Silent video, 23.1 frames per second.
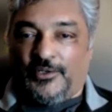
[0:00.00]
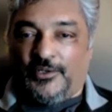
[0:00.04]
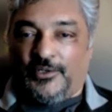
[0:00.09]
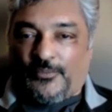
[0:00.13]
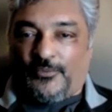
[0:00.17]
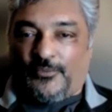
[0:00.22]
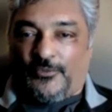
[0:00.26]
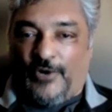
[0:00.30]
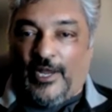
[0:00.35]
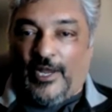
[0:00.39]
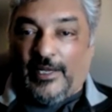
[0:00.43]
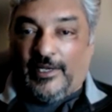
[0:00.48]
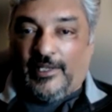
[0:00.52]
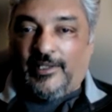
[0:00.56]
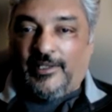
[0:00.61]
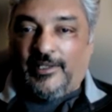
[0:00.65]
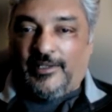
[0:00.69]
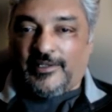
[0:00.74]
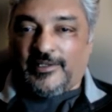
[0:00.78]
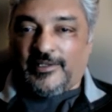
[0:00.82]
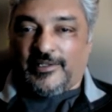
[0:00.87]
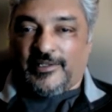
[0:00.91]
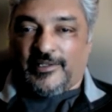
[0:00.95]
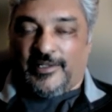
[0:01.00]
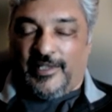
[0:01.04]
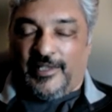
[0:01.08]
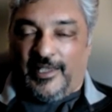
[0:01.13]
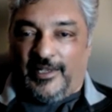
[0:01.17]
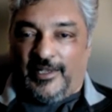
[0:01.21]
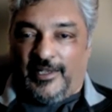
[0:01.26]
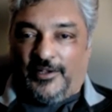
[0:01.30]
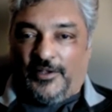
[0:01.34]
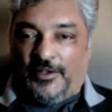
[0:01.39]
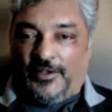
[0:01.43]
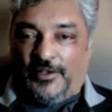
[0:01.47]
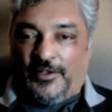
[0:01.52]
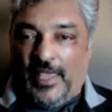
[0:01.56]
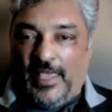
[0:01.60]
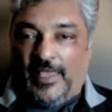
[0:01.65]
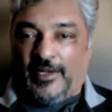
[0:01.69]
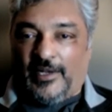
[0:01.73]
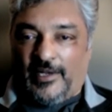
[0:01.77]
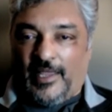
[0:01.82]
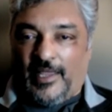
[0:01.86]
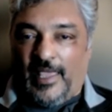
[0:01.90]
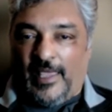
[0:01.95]
ready
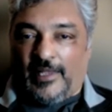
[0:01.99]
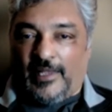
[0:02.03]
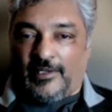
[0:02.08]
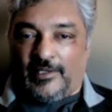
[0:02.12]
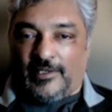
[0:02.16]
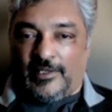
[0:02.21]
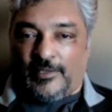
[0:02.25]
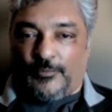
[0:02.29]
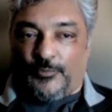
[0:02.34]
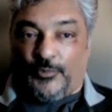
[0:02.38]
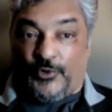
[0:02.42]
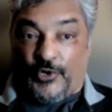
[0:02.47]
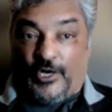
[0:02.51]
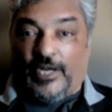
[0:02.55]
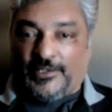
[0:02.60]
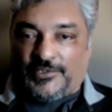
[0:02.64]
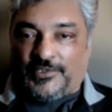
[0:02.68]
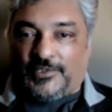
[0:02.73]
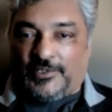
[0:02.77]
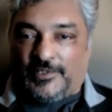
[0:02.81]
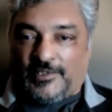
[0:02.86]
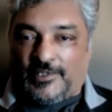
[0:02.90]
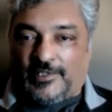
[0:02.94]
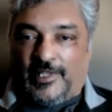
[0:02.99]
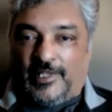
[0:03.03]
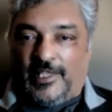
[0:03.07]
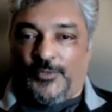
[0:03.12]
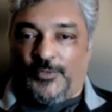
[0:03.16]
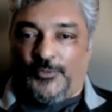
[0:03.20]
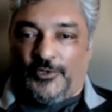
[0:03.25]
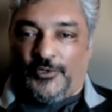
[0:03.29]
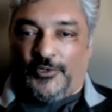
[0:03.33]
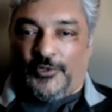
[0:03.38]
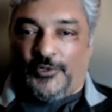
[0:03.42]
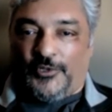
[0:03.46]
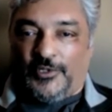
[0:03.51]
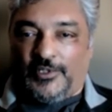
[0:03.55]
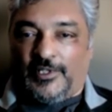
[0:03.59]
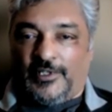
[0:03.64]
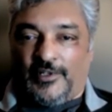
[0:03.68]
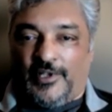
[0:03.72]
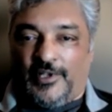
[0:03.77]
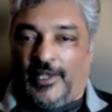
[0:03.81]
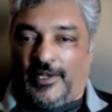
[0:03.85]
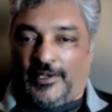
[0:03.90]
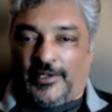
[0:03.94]
and and present and able and
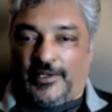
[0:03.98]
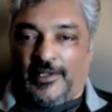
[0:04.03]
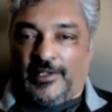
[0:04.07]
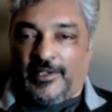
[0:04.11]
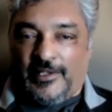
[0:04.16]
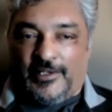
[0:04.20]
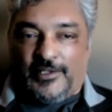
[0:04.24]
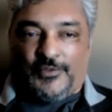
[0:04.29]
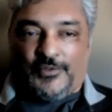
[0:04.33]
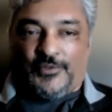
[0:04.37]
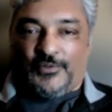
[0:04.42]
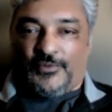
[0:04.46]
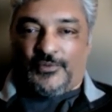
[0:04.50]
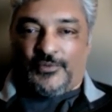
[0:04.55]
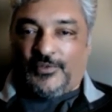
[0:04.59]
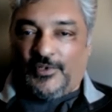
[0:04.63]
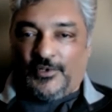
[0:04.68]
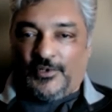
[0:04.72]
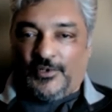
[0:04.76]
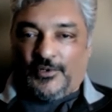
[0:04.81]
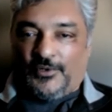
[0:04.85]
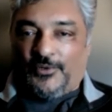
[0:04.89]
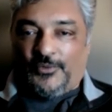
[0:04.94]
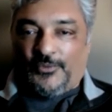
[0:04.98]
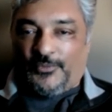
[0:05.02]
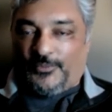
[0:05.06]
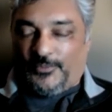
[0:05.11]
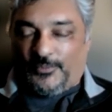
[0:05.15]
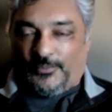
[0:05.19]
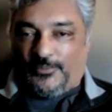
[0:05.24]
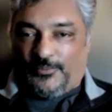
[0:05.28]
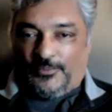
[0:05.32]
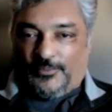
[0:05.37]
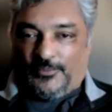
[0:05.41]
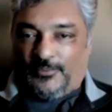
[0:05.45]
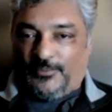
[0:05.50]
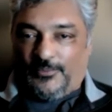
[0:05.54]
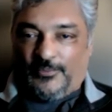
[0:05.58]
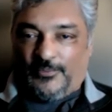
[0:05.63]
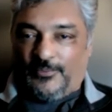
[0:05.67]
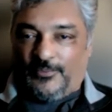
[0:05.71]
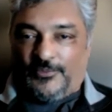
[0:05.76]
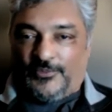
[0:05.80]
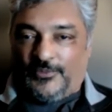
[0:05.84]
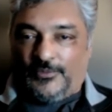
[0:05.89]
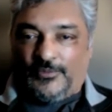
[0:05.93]
not, you know,
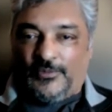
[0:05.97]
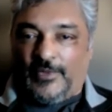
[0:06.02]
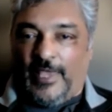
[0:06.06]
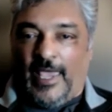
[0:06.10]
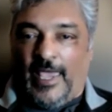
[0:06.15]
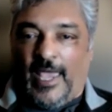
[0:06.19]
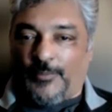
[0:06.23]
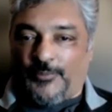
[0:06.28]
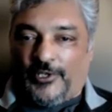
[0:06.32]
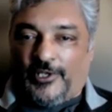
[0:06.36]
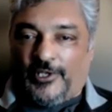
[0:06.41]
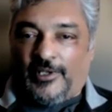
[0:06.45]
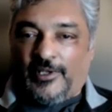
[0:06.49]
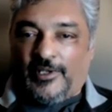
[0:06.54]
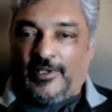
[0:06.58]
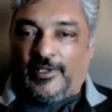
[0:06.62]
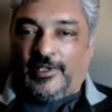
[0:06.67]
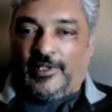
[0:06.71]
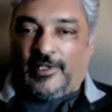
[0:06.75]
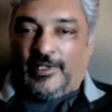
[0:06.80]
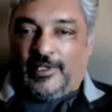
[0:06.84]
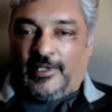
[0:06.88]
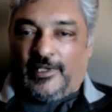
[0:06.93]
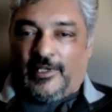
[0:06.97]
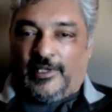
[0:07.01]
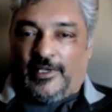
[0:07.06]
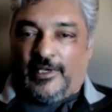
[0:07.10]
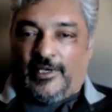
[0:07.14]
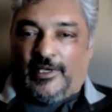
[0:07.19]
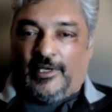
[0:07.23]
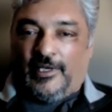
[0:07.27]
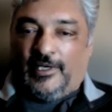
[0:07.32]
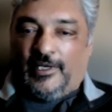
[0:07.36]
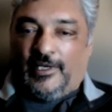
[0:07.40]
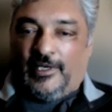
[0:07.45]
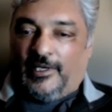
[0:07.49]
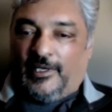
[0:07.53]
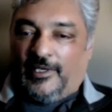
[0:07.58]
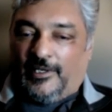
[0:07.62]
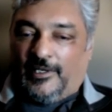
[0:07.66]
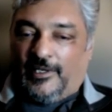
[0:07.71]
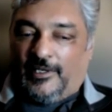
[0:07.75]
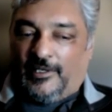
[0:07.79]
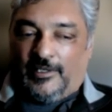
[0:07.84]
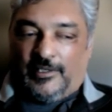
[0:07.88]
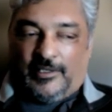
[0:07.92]
napping.
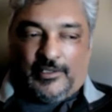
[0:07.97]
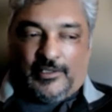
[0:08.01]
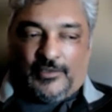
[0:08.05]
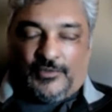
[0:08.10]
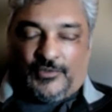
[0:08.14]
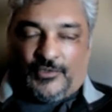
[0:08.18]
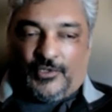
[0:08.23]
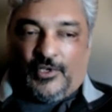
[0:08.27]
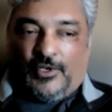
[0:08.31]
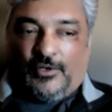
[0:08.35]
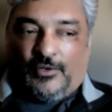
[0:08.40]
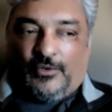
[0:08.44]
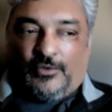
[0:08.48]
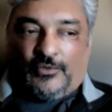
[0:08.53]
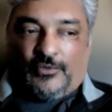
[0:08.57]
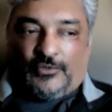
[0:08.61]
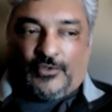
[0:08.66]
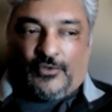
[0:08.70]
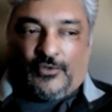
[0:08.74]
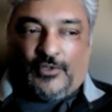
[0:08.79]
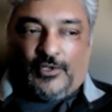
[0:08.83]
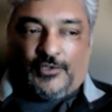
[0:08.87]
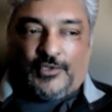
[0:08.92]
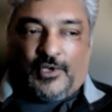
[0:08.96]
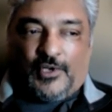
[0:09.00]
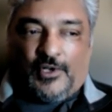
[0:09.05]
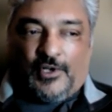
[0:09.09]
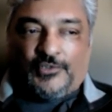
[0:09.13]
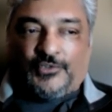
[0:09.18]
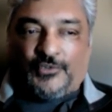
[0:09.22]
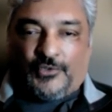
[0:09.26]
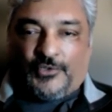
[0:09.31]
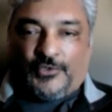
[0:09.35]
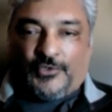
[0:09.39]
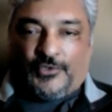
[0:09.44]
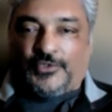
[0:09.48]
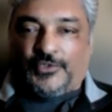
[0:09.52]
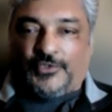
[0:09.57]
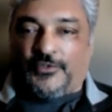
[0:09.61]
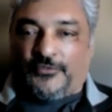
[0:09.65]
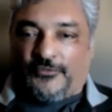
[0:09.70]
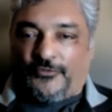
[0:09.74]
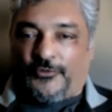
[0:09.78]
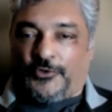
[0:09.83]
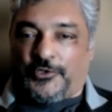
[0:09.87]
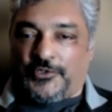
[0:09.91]
So there's all sorts of
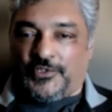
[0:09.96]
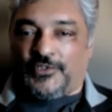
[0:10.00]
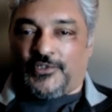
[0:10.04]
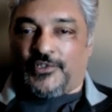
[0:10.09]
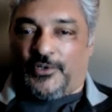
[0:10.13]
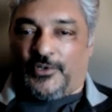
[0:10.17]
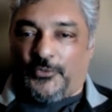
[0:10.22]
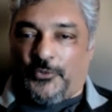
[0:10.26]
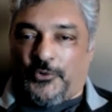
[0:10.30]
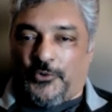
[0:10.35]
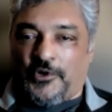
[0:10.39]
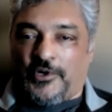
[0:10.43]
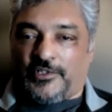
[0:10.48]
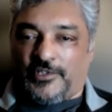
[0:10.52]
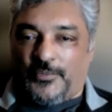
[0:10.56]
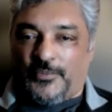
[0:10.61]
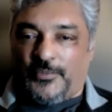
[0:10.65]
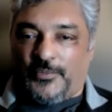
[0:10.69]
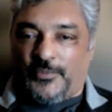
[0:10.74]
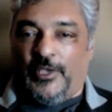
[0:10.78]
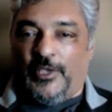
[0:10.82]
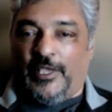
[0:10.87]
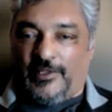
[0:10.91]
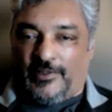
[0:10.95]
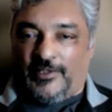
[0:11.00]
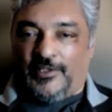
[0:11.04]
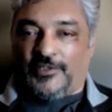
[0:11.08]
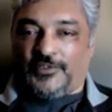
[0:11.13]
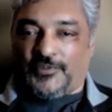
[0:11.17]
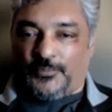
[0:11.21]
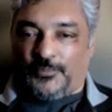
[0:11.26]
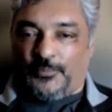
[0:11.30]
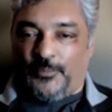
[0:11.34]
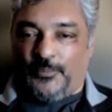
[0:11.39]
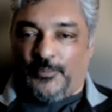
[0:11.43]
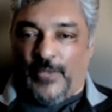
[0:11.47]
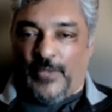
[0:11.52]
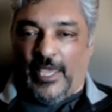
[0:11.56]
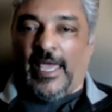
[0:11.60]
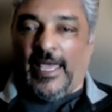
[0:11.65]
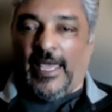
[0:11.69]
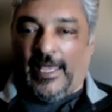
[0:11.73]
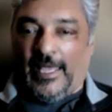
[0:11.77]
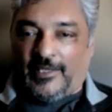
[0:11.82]
forces at work to make this bad,